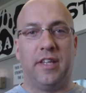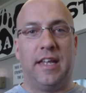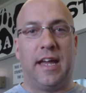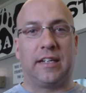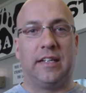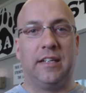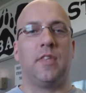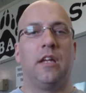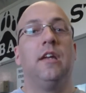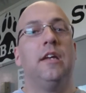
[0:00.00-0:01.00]
the neck.
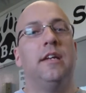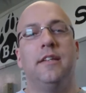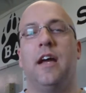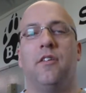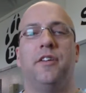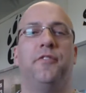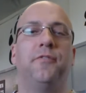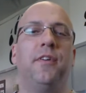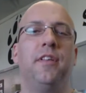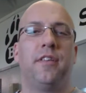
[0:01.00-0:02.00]
Now, if you
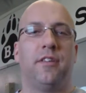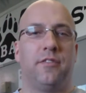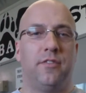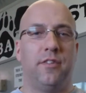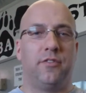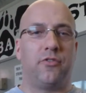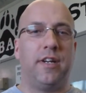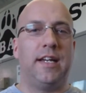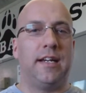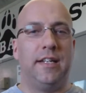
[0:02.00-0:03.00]
follow the
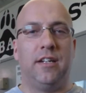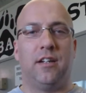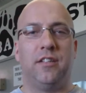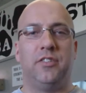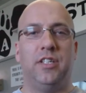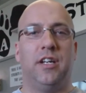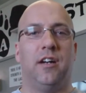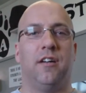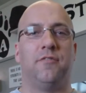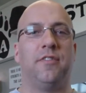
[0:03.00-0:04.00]
training ideology
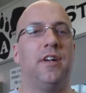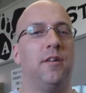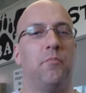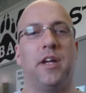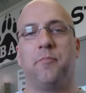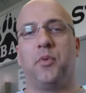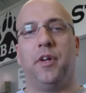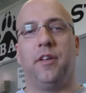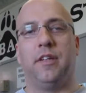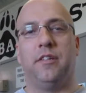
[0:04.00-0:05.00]
of Mike
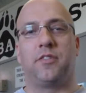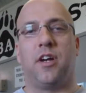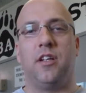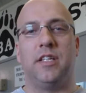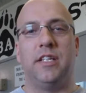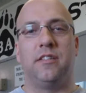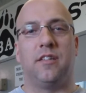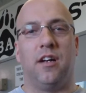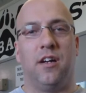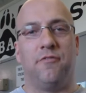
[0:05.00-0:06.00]
Boyle and his
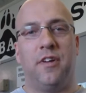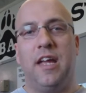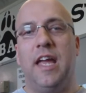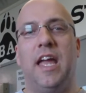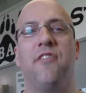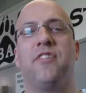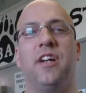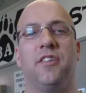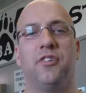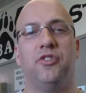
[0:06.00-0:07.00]
colleagues of
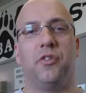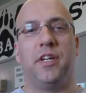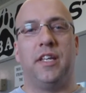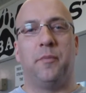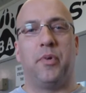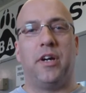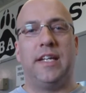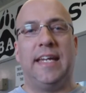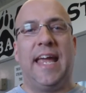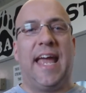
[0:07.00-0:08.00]
every other joint of the
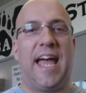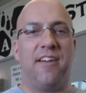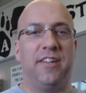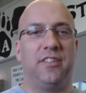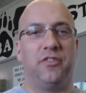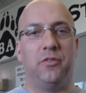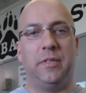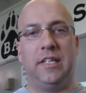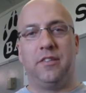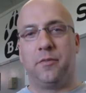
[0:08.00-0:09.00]
body having
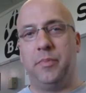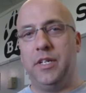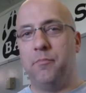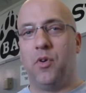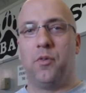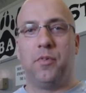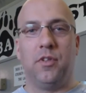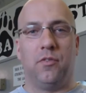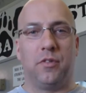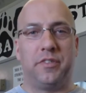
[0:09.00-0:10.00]
to either be
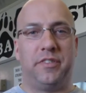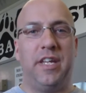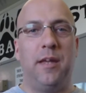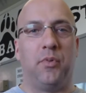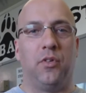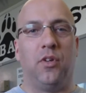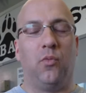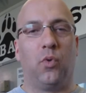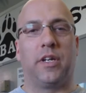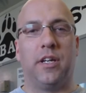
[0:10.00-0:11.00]
mobile or stable,
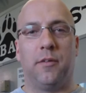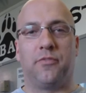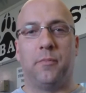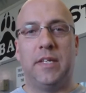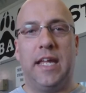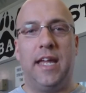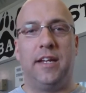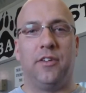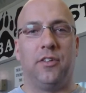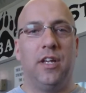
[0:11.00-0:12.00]
working up from the
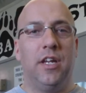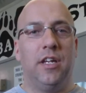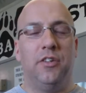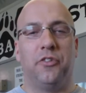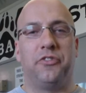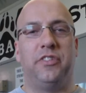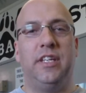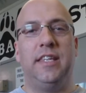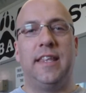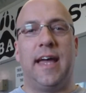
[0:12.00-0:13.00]
ankle, you'll
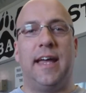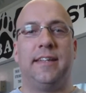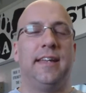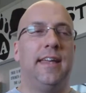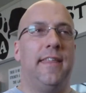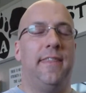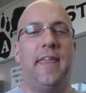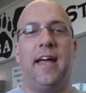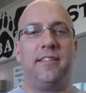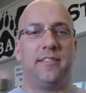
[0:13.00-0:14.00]
see
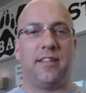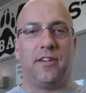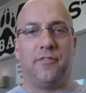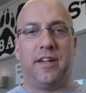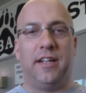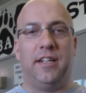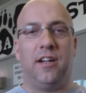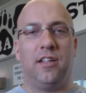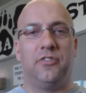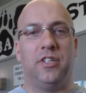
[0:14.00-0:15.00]
that sort of
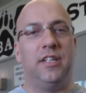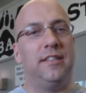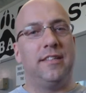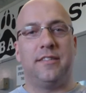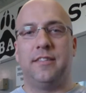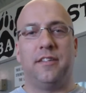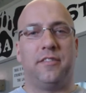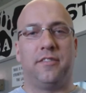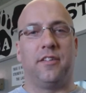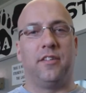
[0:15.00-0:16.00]
ideology doesn't
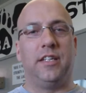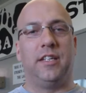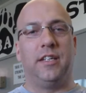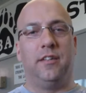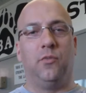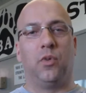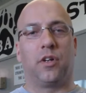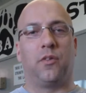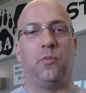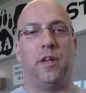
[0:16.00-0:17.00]
necessarily
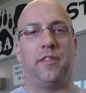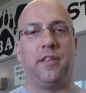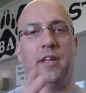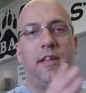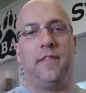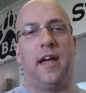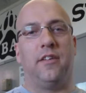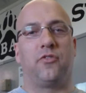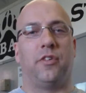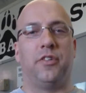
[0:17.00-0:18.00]
work with
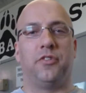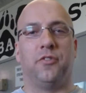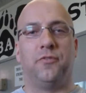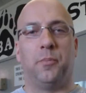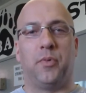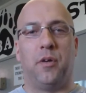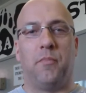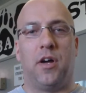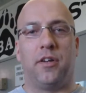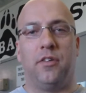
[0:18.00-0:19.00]
that traditional football
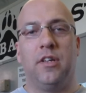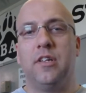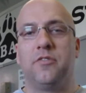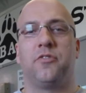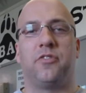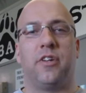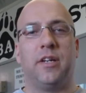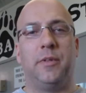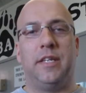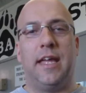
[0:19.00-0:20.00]
model. So
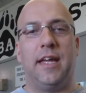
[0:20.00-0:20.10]
starting with the